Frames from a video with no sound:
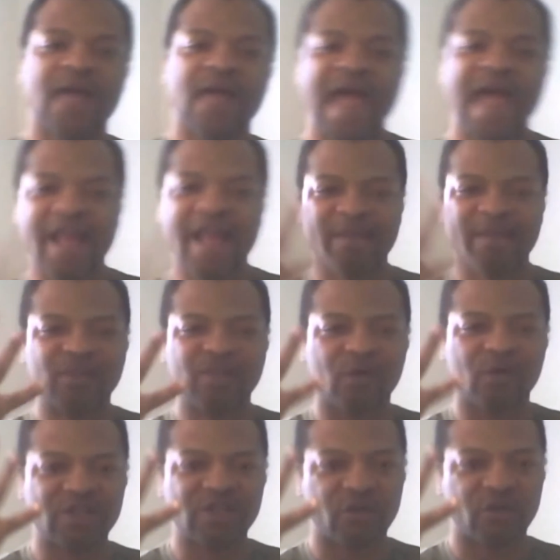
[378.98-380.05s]
elemental
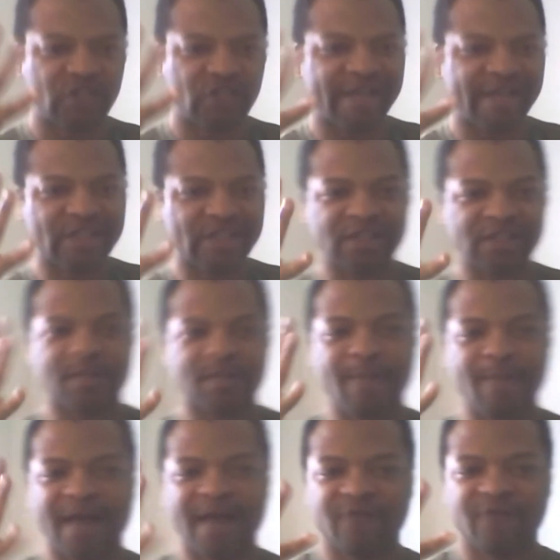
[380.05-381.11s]
associations,
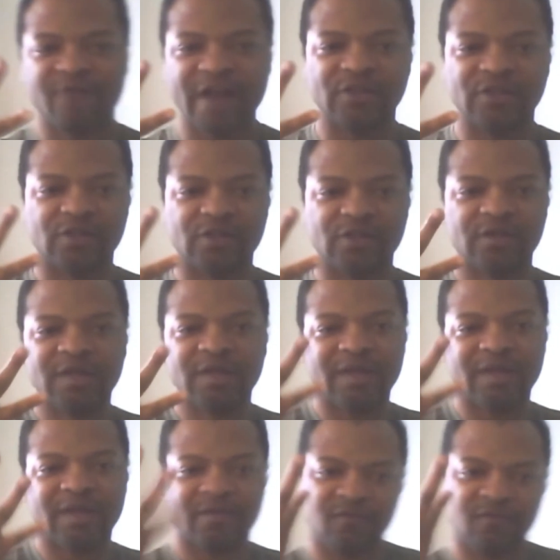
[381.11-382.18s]
my friends.
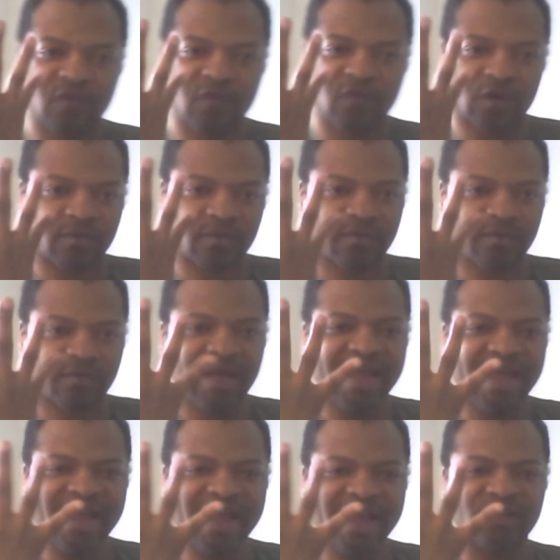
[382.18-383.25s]
My
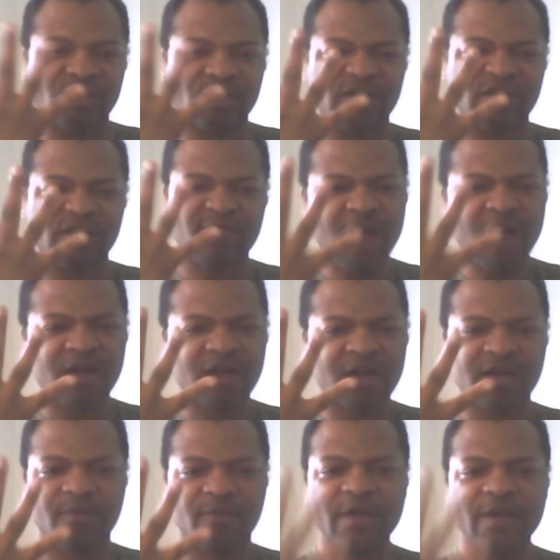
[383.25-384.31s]
hands are just fucked
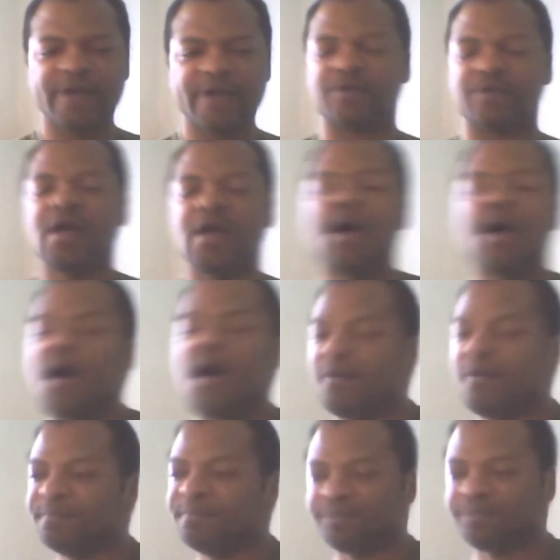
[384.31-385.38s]
up here.
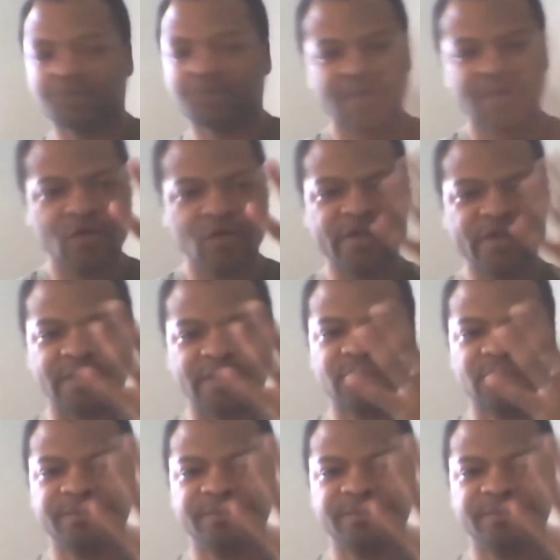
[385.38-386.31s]
Four things.